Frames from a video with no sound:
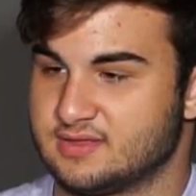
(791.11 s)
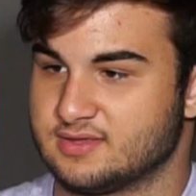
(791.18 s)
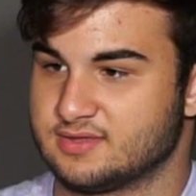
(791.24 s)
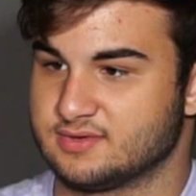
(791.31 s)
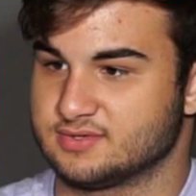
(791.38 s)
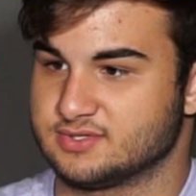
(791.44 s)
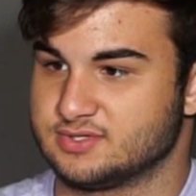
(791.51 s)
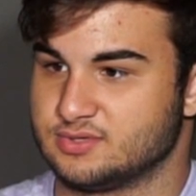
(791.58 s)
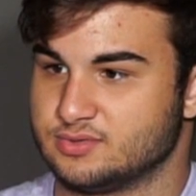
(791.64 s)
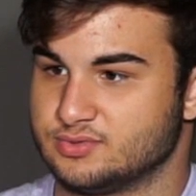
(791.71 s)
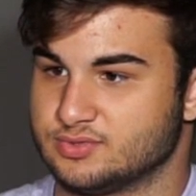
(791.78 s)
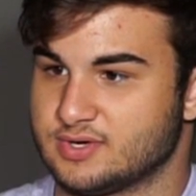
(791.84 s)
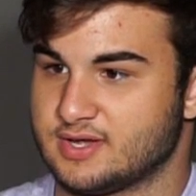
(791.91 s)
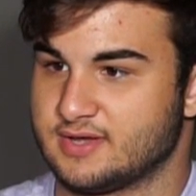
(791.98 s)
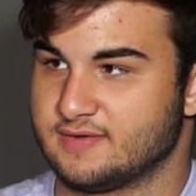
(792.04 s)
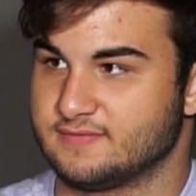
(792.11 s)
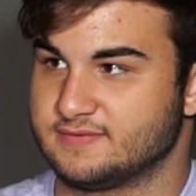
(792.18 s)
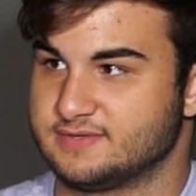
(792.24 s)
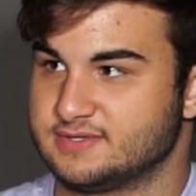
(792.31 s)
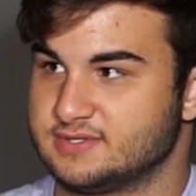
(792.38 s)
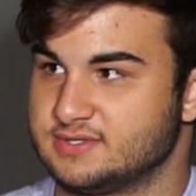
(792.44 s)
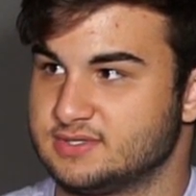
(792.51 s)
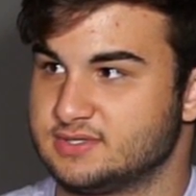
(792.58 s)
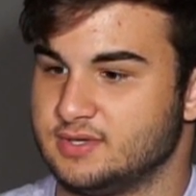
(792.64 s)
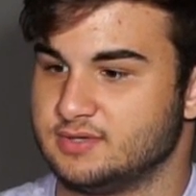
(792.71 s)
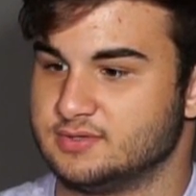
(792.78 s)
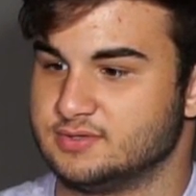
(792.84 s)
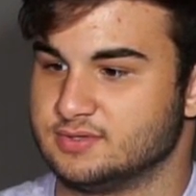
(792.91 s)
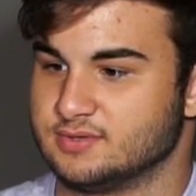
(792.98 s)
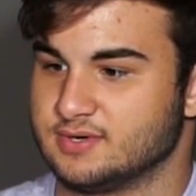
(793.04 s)
that there's no drives.
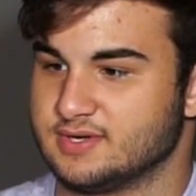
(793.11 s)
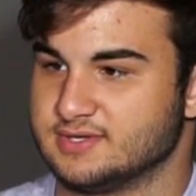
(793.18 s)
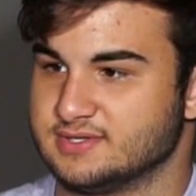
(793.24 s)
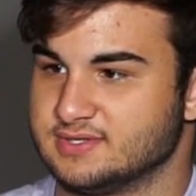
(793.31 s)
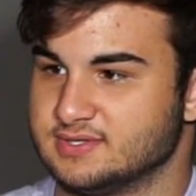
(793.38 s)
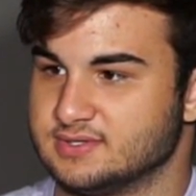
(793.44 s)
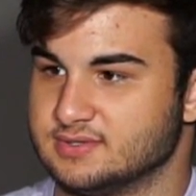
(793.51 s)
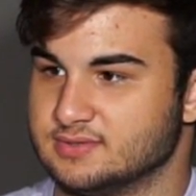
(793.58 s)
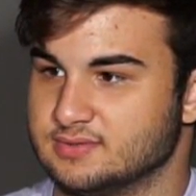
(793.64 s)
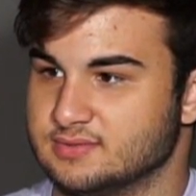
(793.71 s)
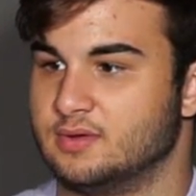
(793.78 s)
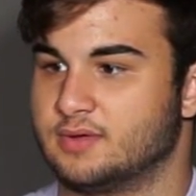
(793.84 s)
Interesting.